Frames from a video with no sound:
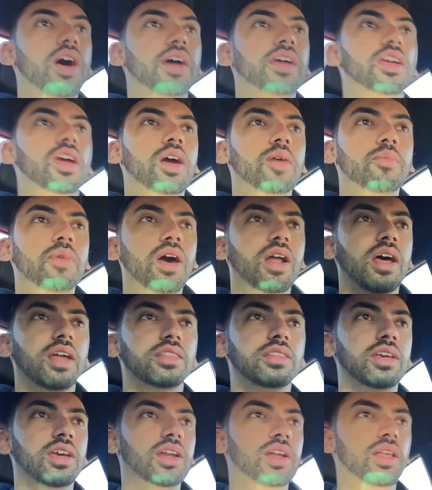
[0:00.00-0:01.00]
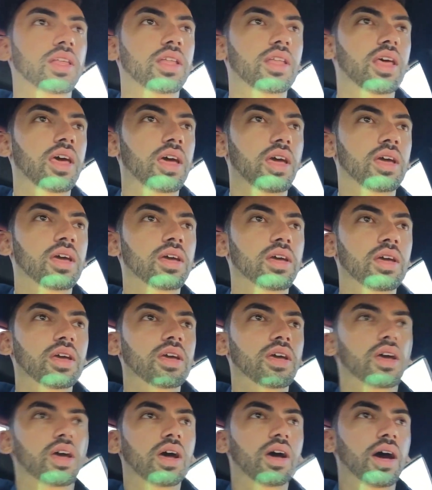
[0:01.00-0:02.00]
I care about at the end of the day.
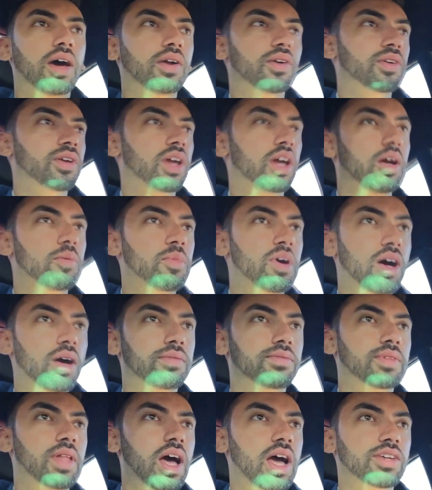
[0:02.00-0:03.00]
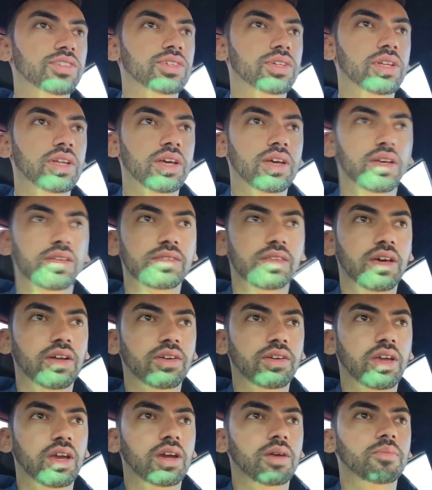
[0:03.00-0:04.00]
I don't care about flashiness, I
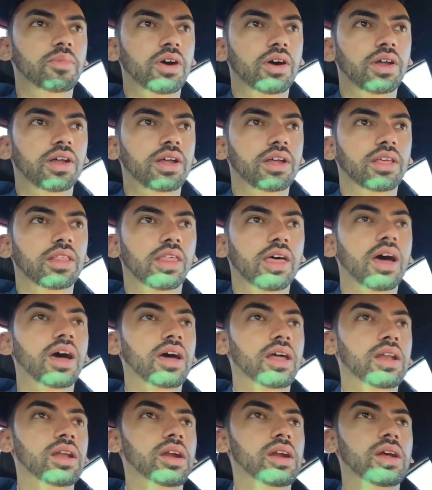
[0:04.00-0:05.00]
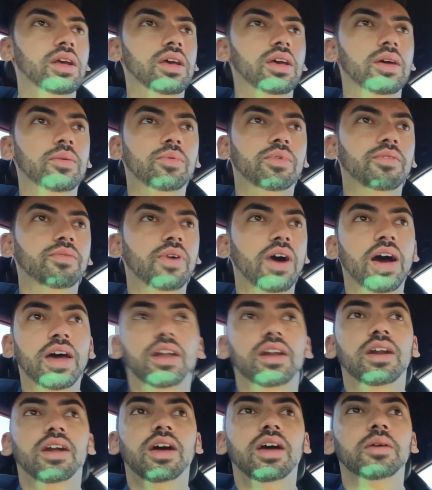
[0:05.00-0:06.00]
don't care about any of that,
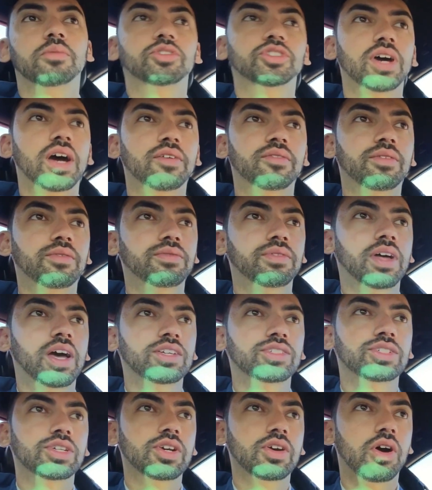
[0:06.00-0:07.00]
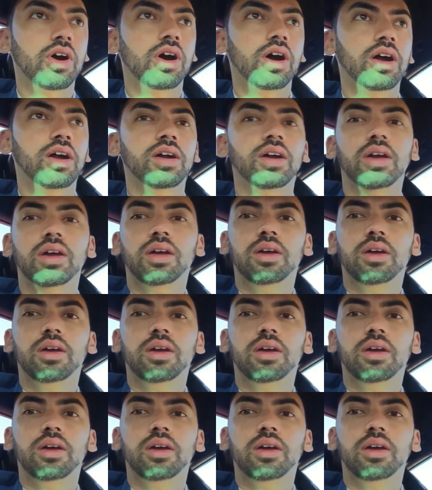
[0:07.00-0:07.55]
provided I am driving a flashing car.